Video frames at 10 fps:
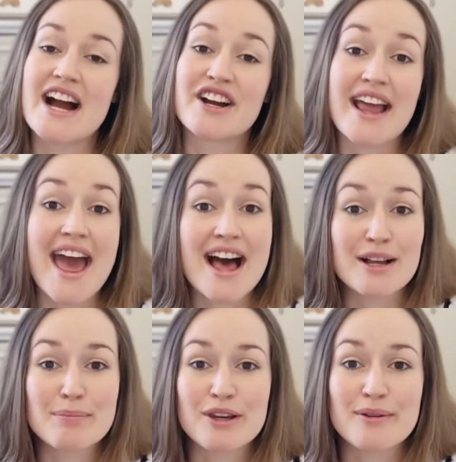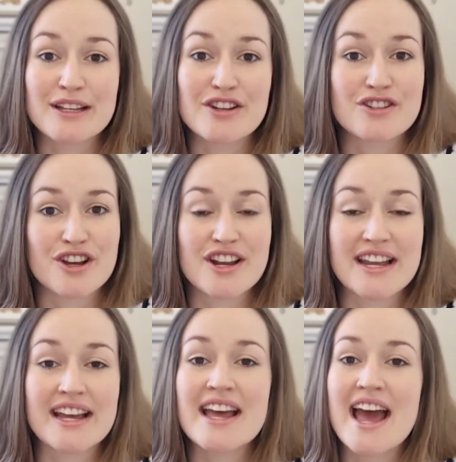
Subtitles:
are going to help you in your journey,